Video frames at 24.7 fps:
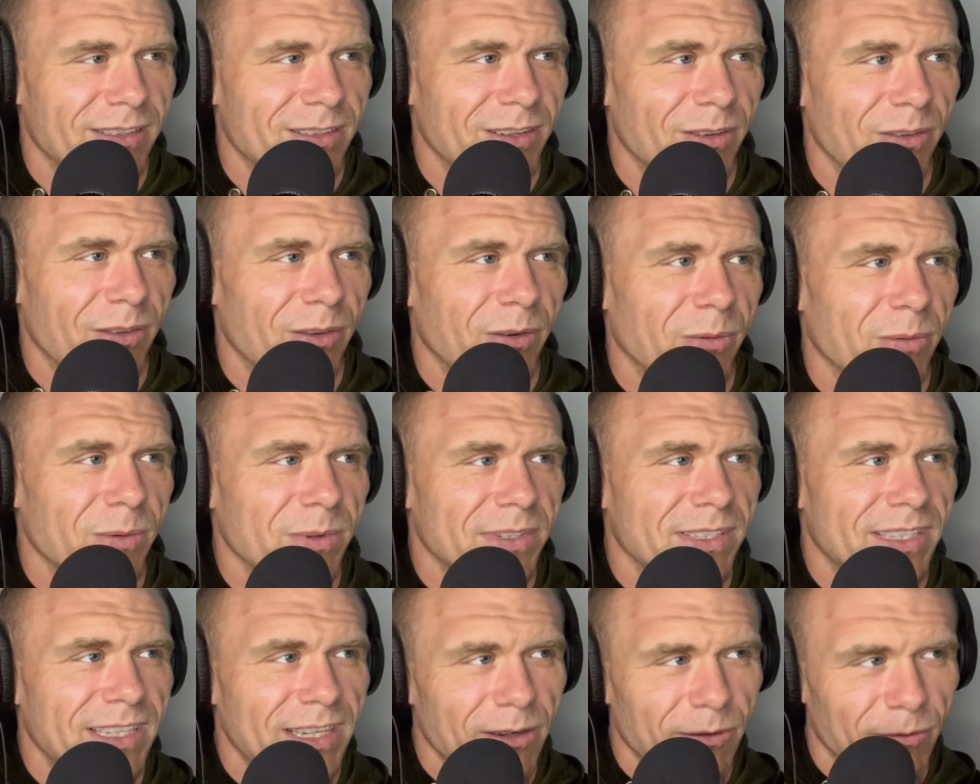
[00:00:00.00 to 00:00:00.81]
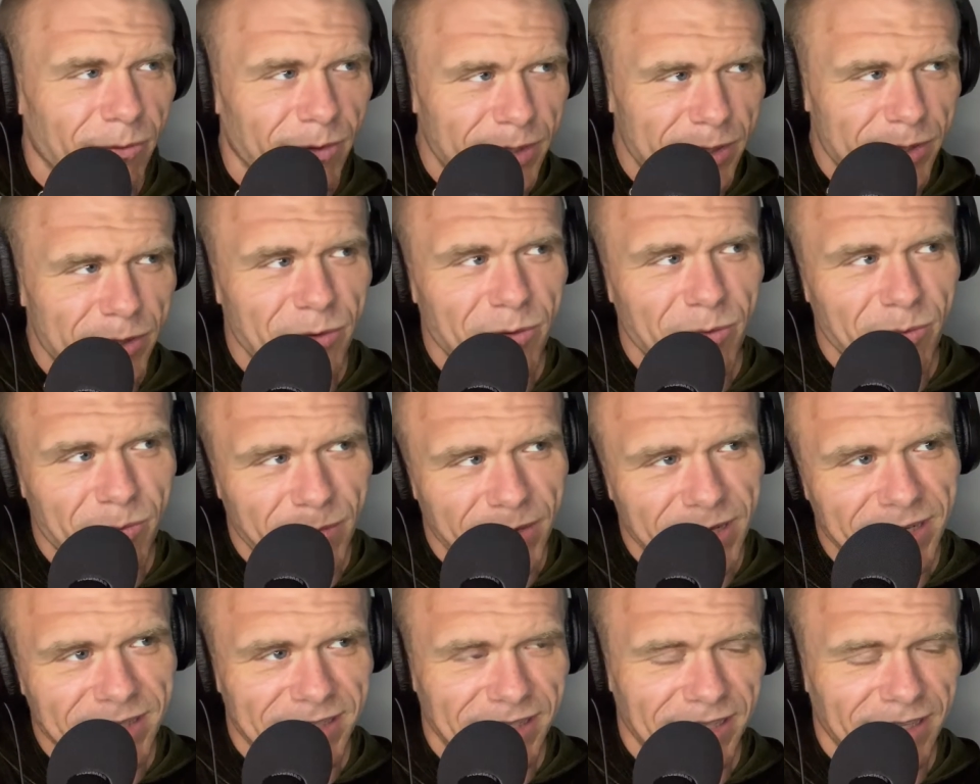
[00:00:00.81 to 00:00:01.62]
So there was the original
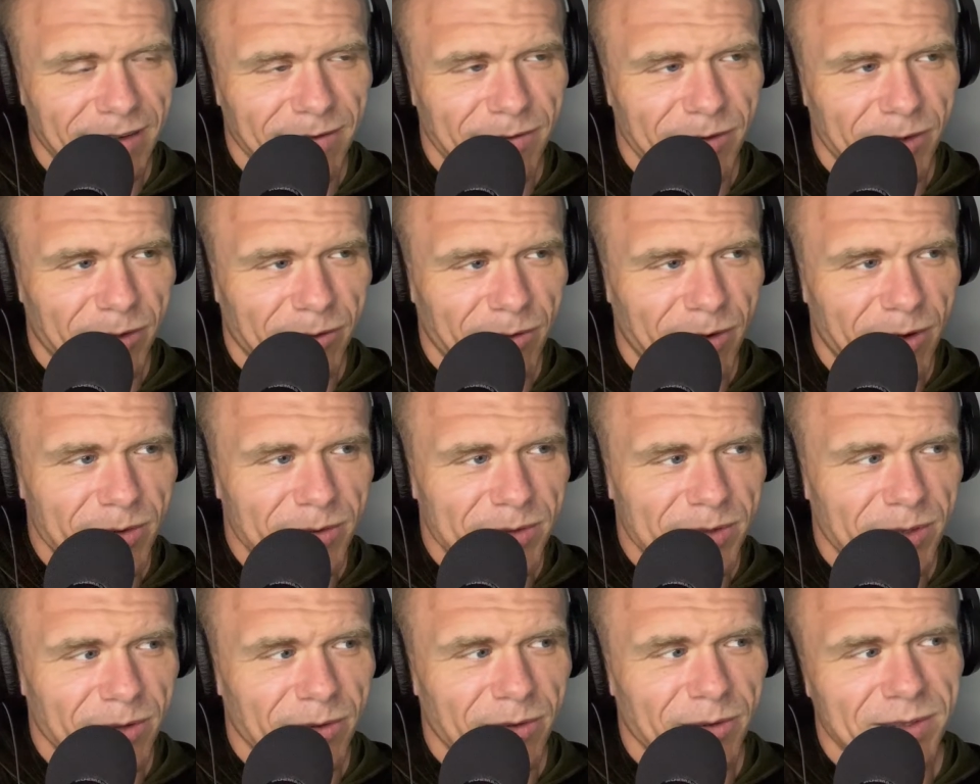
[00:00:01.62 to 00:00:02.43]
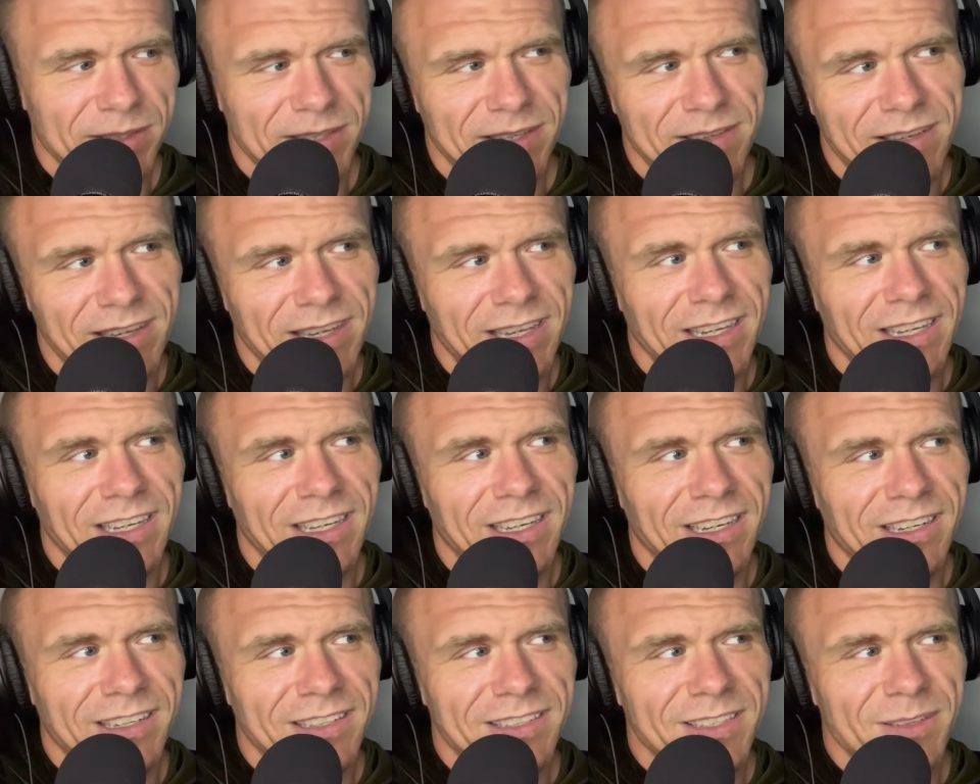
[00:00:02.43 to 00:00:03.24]
minting of the CroSkulls, and
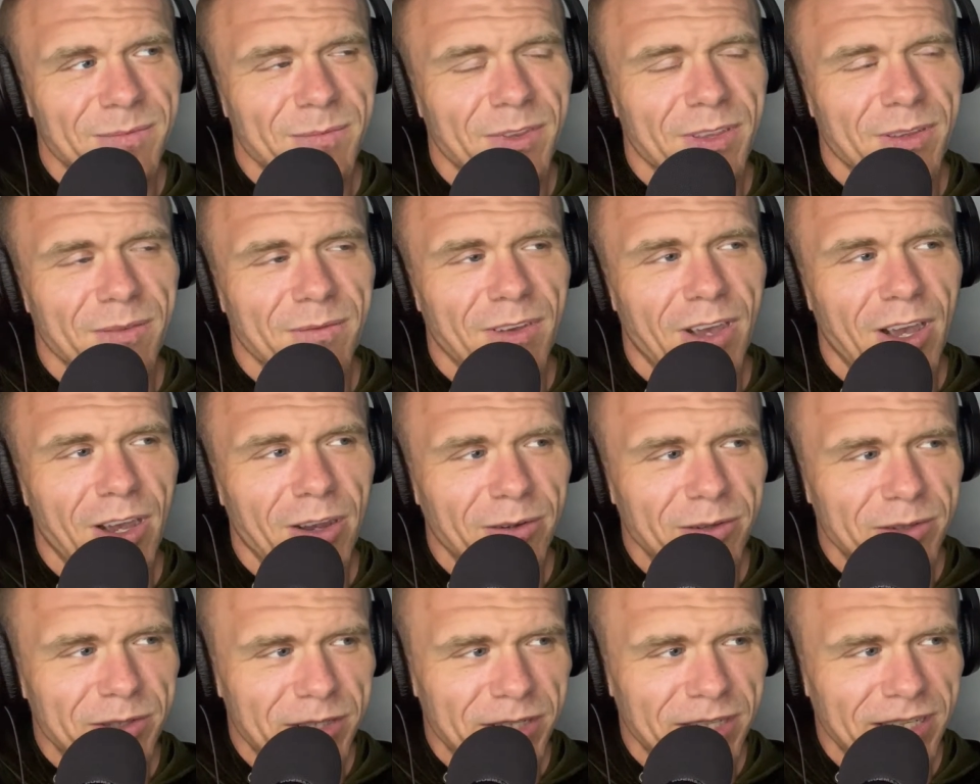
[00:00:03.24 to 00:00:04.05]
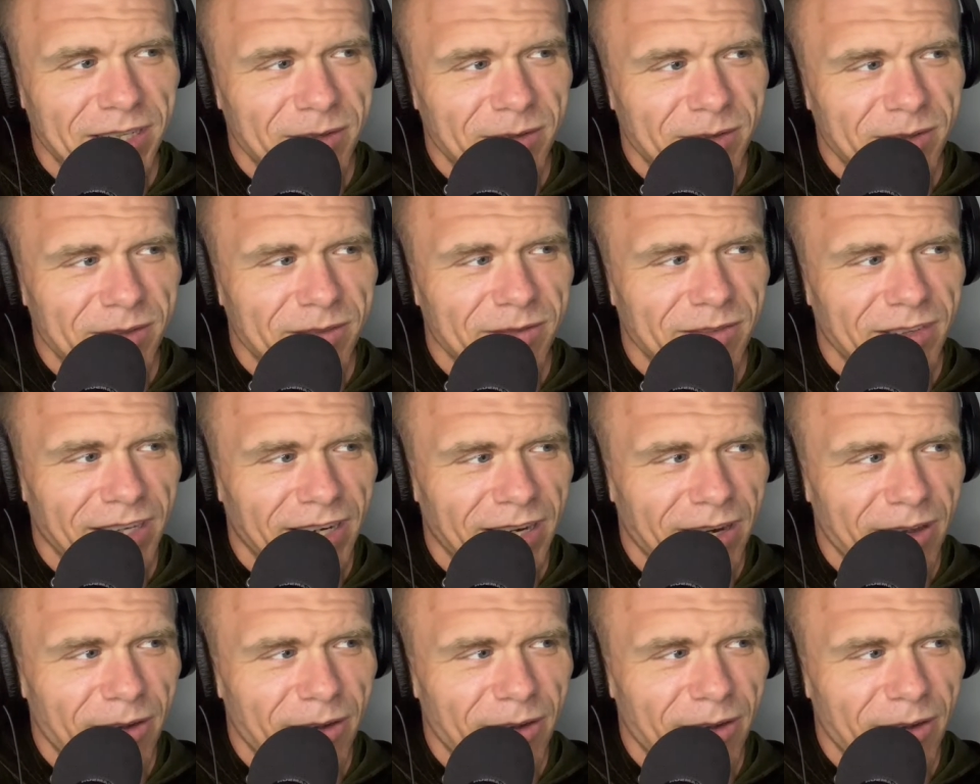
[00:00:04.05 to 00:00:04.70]
then some of the OG,